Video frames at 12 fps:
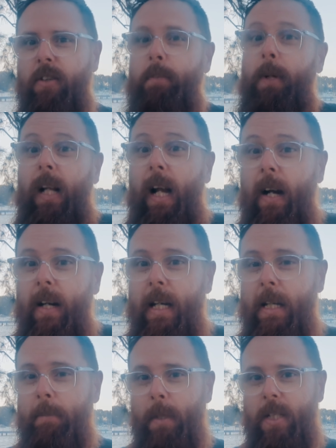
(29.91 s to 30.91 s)
McLaren
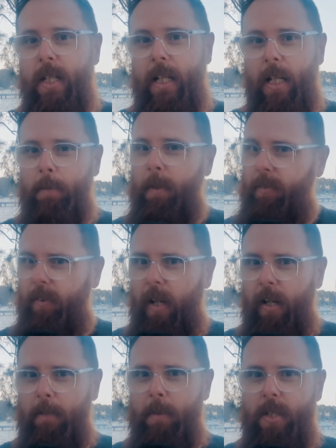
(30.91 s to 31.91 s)
in particular, but
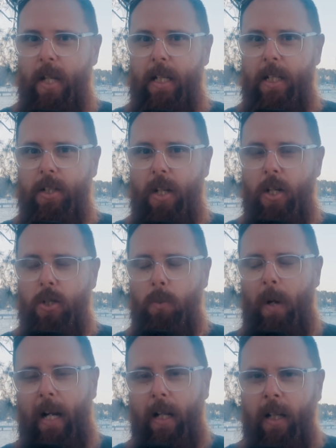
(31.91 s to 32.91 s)
Ferrari and Mercedes as
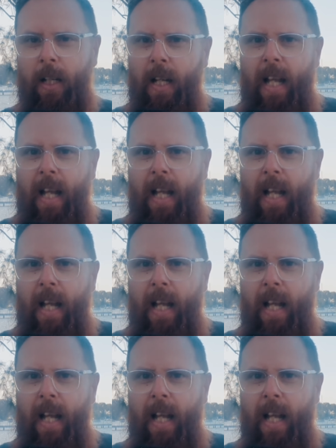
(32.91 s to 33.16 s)
well.